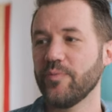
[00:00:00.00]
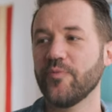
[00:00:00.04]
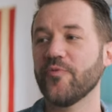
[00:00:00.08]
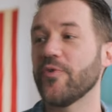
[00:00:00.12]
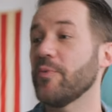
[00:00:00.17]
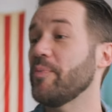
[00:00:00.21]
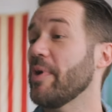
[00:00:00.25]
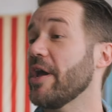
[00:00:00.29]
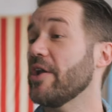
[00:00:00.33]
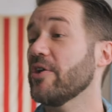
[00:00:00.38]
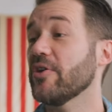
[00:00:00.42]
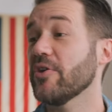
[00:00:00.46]

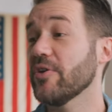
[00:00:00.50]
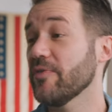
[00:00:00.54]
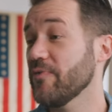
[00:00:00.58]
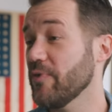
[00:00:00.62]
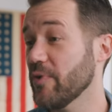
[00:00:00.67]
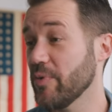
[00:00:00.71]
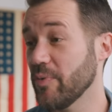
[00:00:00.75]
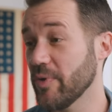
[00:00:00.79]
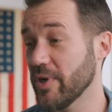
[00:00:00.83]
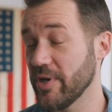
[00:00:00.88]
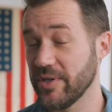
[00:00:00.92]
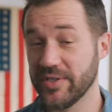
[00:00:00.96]
For better or
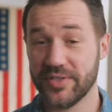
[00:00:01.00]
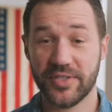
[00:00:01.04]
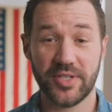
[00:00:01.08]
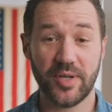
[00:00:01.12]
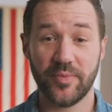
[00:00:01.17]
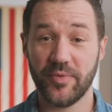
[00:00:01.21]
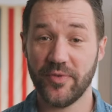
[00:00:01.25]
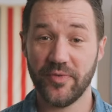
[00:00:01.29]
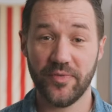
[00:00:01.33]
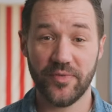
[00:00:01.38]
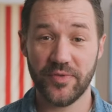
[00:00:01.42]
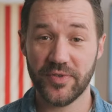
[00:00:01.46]
for worse,
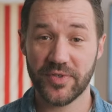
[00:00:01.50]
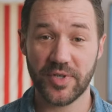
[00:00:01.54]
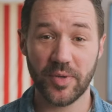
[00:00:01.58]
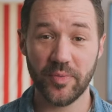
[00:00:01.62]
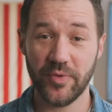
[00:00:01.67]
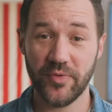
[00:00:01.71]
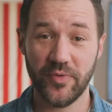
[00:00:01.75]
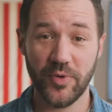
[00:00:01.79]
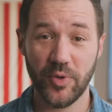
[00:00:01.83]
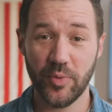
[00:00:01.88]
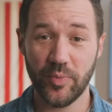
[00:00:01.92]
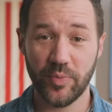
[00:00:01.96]
some of
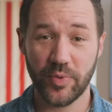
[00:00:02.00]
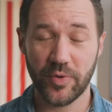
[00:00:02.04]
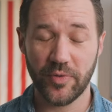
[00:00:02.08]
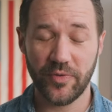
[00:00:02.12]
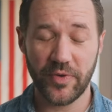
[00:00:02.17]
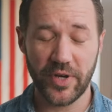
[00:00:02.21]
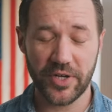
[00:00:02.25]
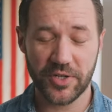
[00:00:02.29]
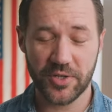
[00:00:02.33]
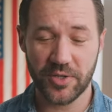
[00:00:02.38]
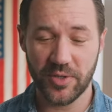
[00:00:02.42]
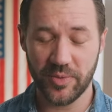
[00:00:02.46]
some of you
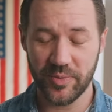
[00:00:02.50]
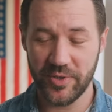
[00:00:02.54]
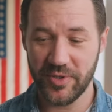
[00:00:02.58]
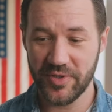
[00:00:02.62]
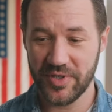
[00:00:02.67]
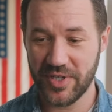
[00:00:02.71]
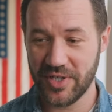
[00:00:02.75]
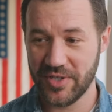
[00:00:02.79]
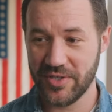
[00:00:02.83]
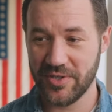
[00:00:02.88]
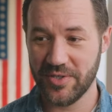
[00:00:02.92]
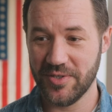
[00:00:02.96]
professional
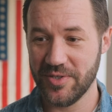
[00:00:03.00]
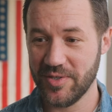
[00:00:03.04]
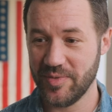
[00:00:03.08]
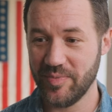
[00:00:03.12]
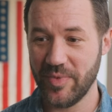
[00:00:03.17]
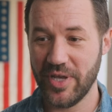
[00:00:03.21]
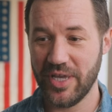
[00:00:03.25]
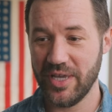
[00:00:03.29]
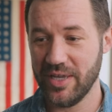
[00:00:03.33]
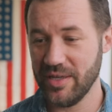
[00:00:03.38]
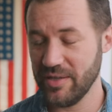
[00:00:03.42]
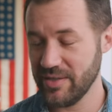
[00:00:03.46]
musicians
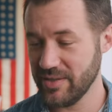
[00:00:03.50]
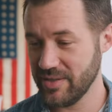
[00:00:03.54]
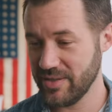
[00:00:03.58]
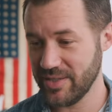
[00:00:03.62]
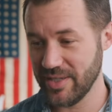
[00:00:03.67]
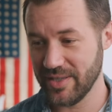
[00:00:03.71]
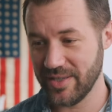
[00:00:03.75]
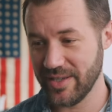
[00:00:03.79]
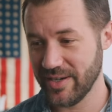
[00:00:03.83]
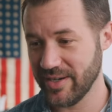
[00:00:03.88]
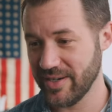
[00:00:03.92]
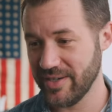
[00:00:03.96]
may
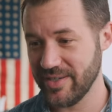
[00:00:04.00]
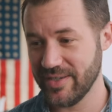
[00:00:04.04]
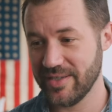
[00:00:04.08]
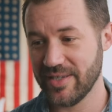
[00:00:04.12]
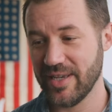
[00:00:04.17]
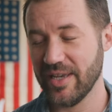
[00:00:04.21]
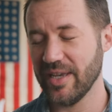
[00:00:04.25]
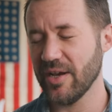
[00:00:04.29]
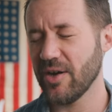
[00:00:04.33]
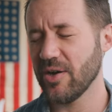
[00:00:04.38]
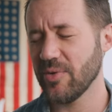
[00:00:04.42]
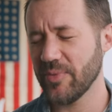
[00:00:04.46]
sit there and
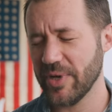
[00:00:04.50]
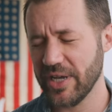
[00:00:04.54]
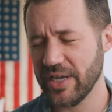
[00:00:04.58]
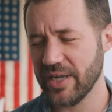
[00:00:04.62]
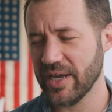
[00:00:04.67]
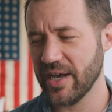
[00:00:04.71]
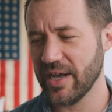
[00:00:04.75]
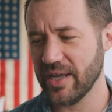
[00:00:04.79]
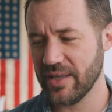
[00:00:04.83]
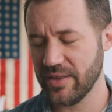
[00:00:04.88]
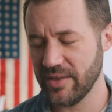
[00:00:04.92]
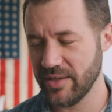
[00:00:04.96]
say, "Oh my
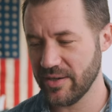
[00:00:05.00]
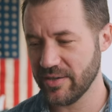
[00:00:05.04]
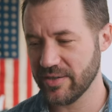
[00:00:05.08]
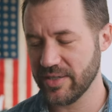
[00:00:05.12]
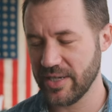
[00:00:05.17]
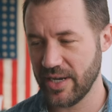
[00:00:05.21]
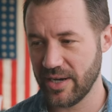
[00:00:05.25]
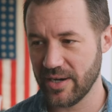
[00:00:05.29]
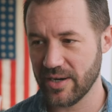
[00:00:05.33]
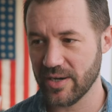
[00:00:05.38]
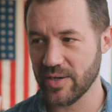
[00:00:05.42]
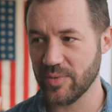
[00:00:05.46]
God, they're
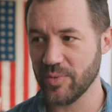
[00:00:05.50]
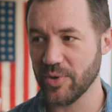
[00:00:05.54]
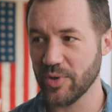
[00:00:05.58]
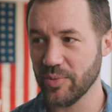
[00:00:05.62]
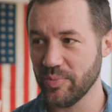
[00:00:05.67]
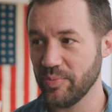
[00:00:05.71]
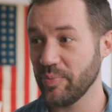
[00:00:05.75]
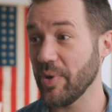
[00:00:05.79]
terrible."